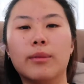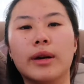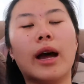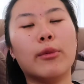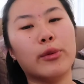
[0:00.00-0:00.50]

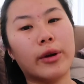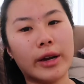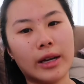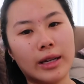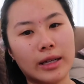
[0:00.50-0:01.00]
but I'll be
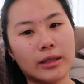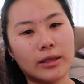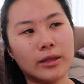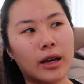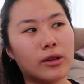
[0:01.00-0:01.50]
wearing it
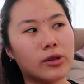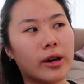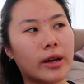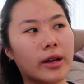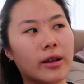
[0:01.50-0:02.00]
later. I'll
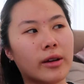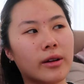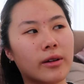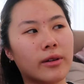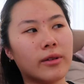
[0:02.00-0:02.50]
try and get
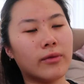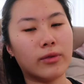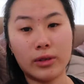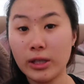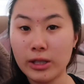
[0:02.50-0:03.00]

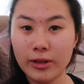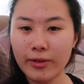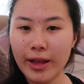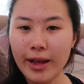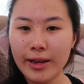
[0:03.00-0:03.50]
footage of
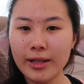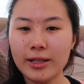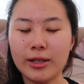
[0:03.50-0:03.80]
that.